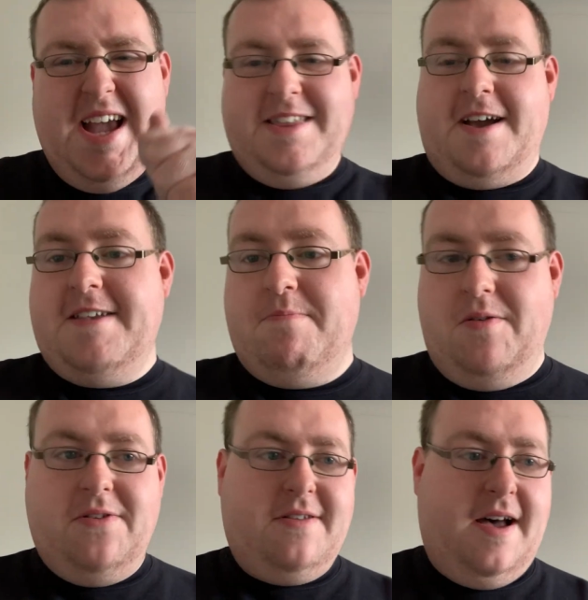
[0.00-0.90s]
nice
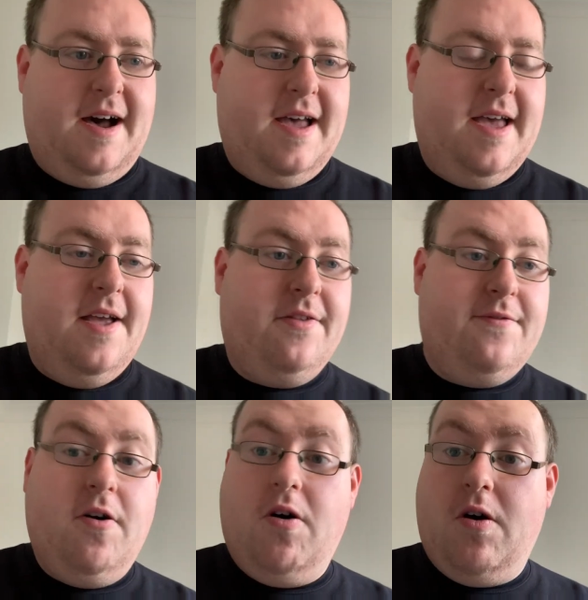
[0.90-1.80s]
bonsai
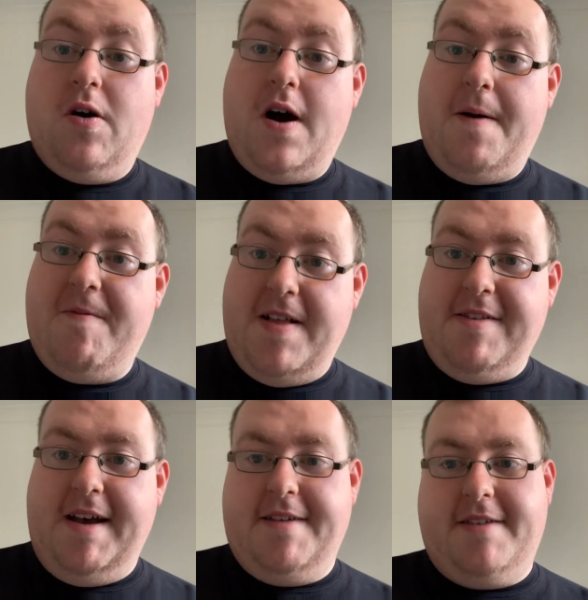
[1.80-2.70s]
for a
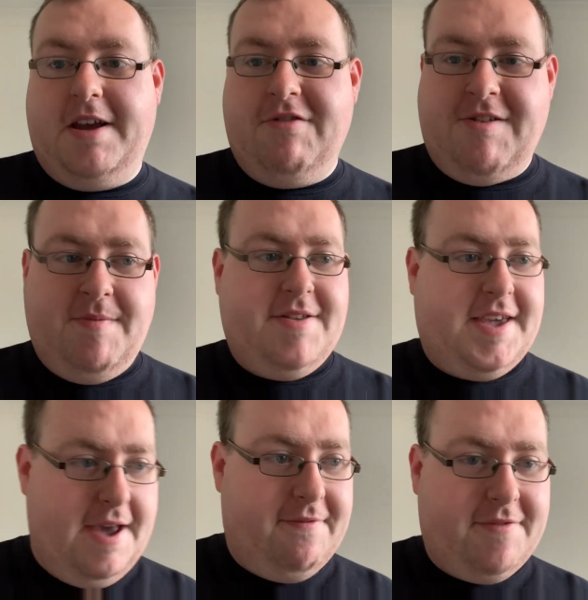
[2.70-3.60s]
fantastic Christmas
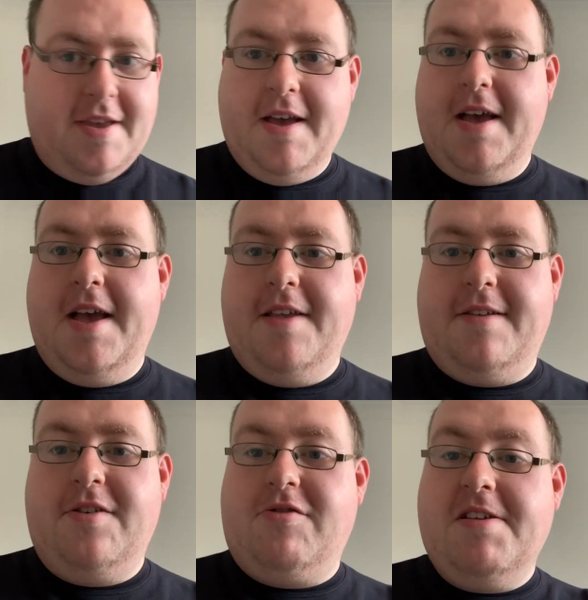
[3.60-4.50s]
gift.
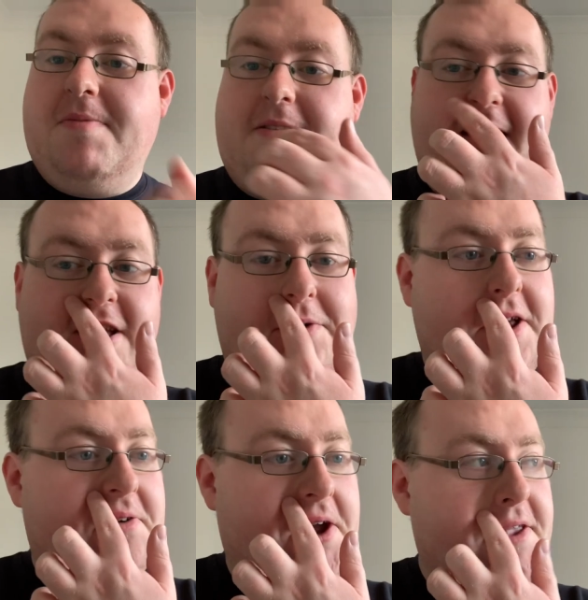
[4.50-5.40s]
So it's Christmas Day
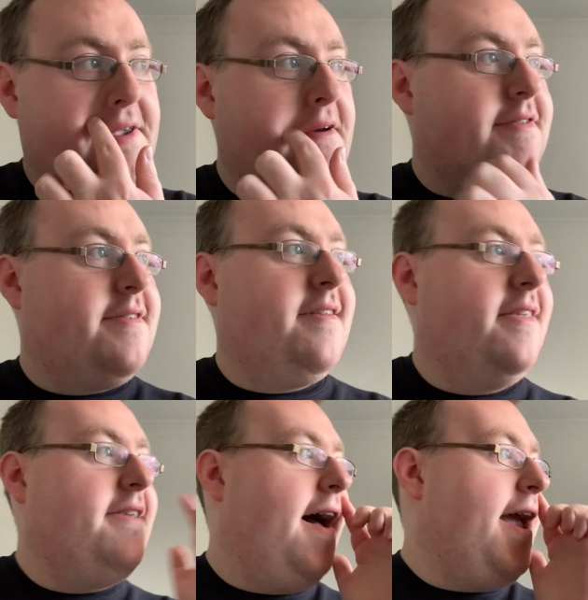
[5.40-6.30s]
2022. It's a
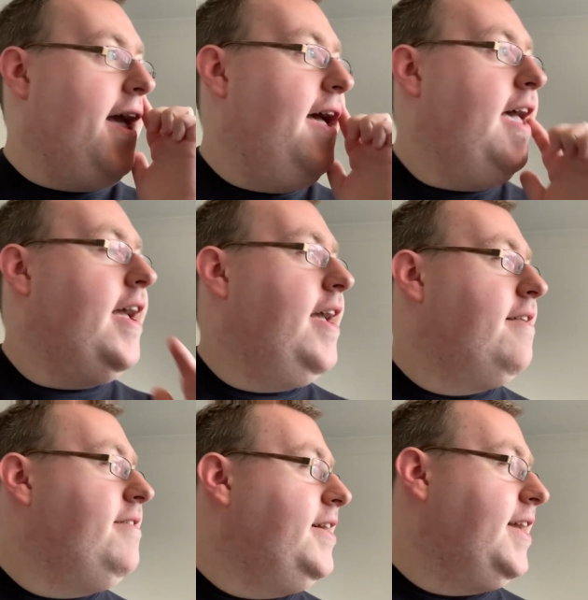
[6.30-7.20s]
Sunday.
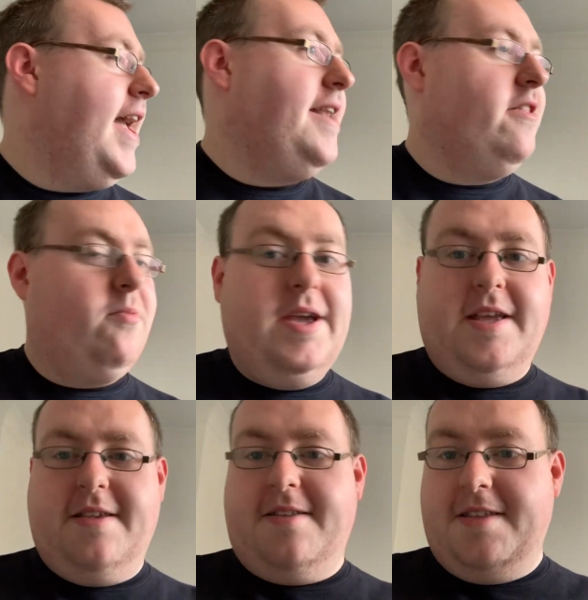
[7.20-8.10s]
It's nearly the end of the week.
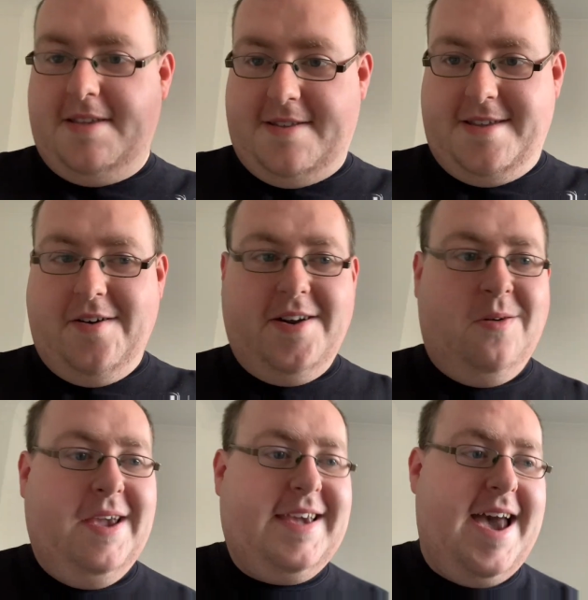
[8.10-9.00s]
It's still in the
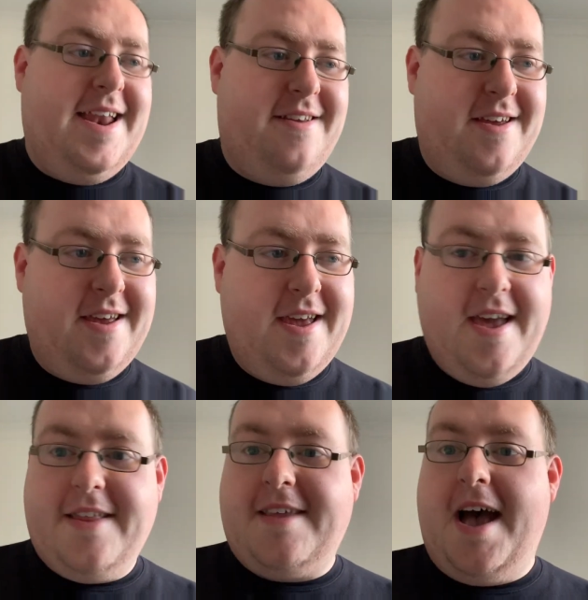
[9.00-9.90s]
weekend
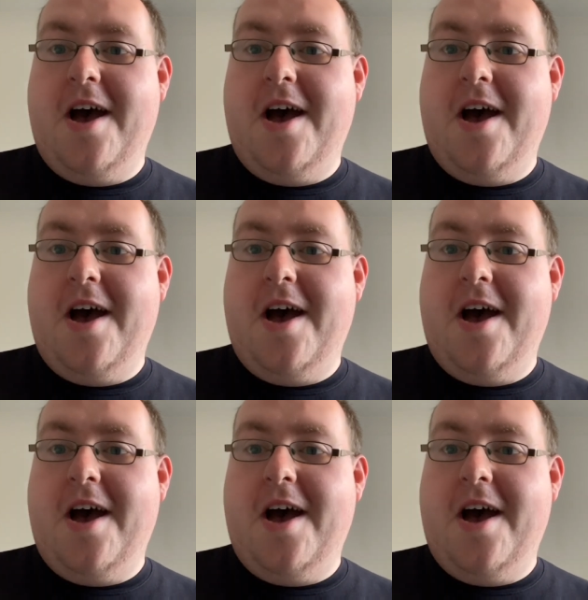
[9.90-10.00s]
that